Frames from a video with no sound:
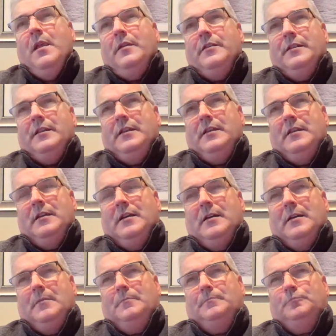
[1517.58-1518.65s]
The
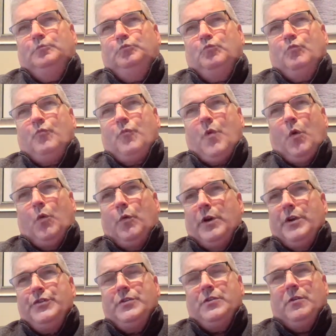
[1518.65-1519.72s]
um,
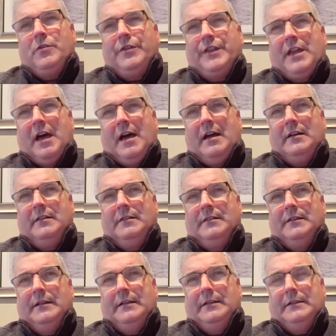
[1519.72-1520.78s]
original thought
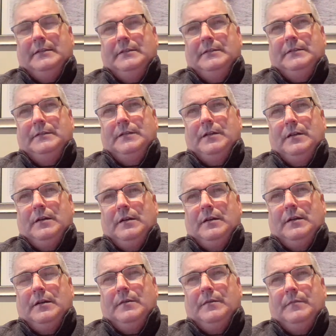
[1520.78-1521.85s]
and
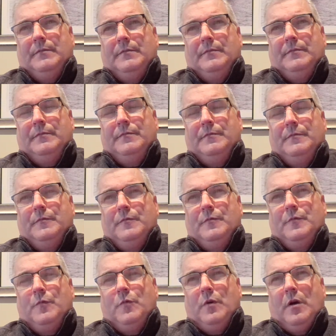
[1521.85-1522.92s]
um,
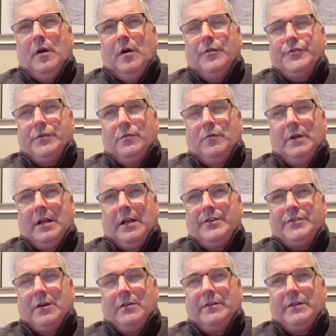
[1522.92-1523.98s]
also when I
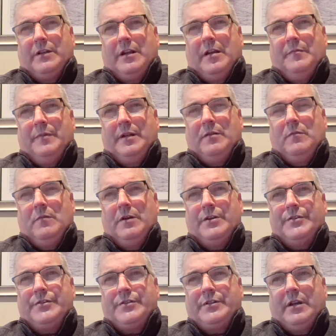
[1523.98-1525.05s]
started the company
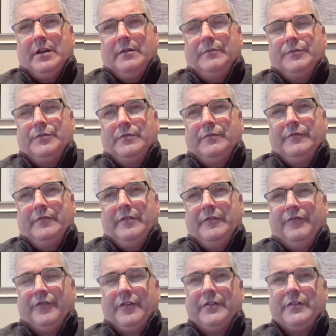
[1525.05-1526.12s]
was um, to
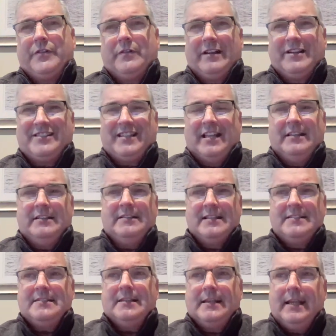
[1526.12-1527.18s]
further extend
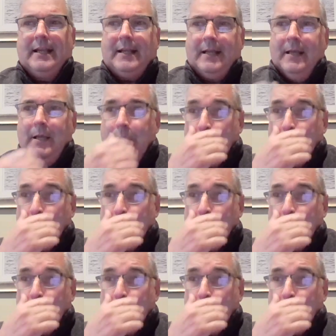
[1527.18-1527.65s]
this link